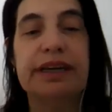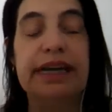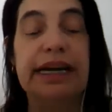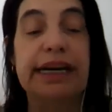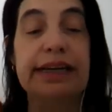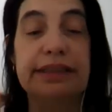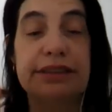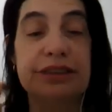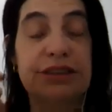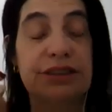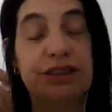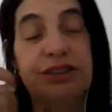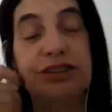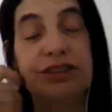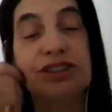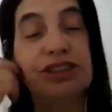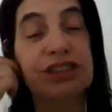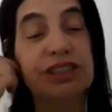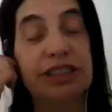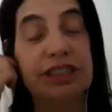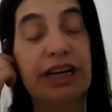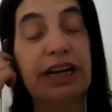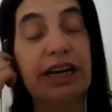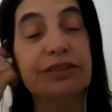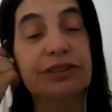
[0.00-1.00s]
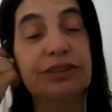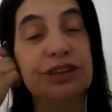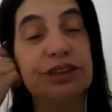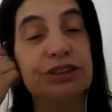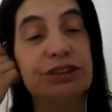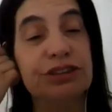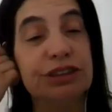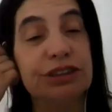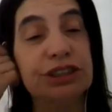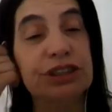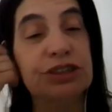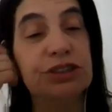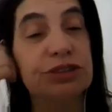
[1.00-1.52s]
And you just have to
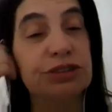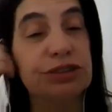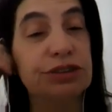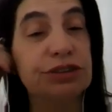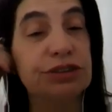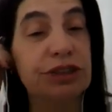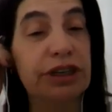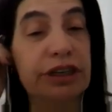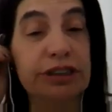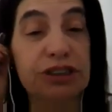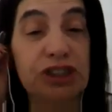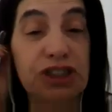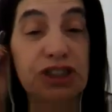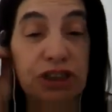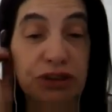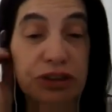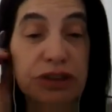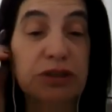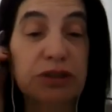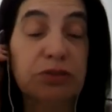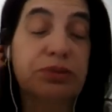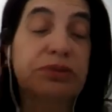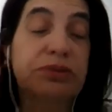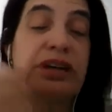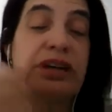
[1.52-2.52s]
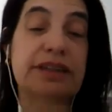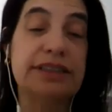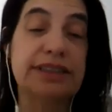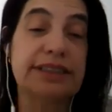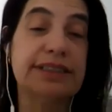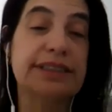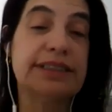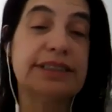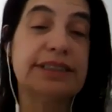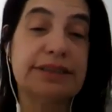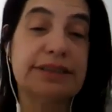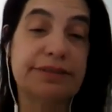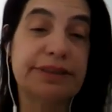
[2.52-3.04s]
learn to enjoy the
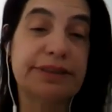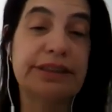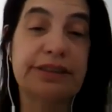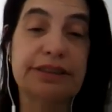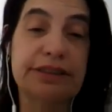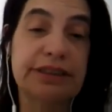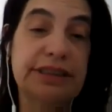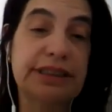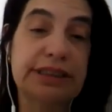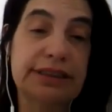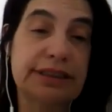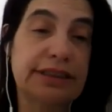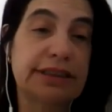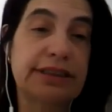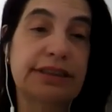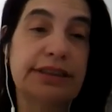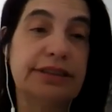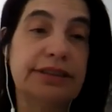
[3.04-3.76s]
process because it's